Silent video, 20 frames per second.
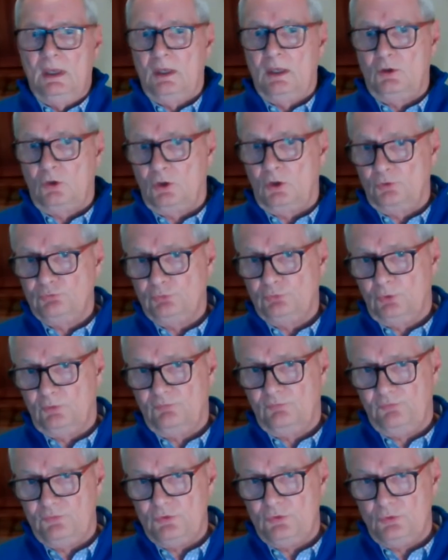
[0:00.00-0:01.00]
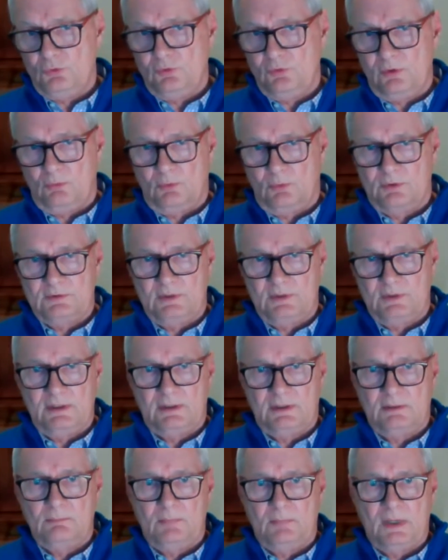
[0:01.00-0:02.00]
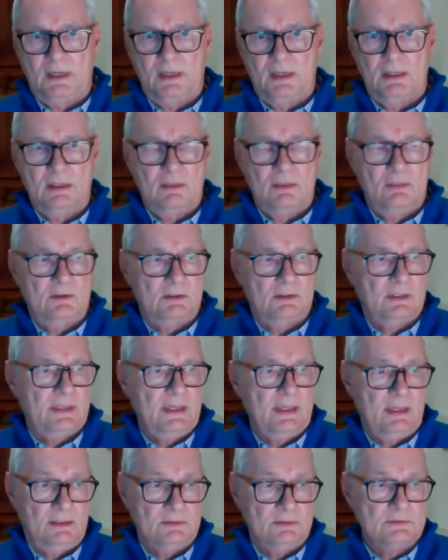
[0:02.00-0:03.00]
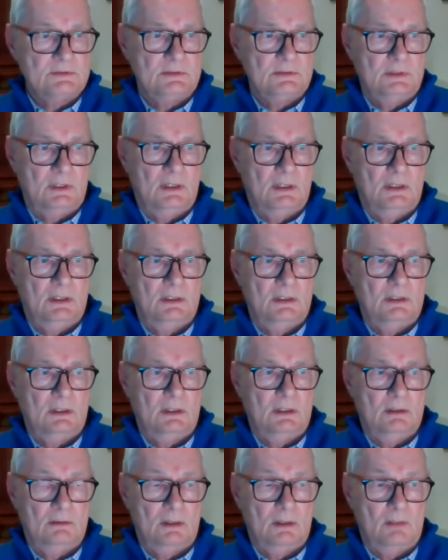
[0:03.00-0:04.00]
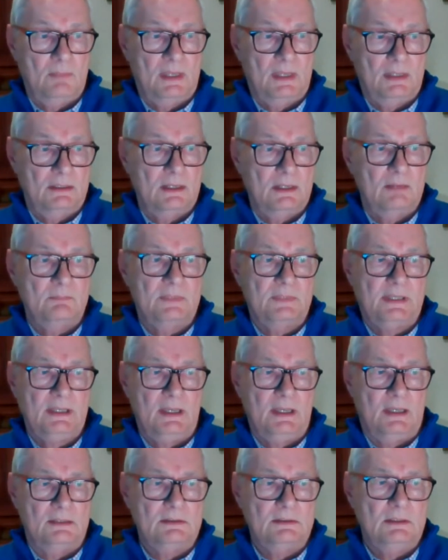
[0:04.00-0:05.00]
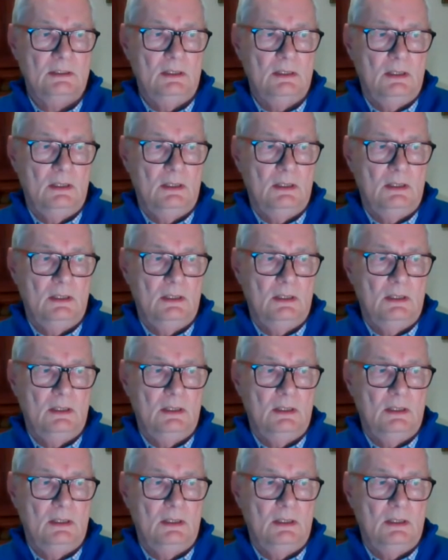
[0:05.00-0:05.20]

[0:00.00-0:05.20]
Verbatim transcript: and also a few that were taken by the Kent, uh, a man named Kent,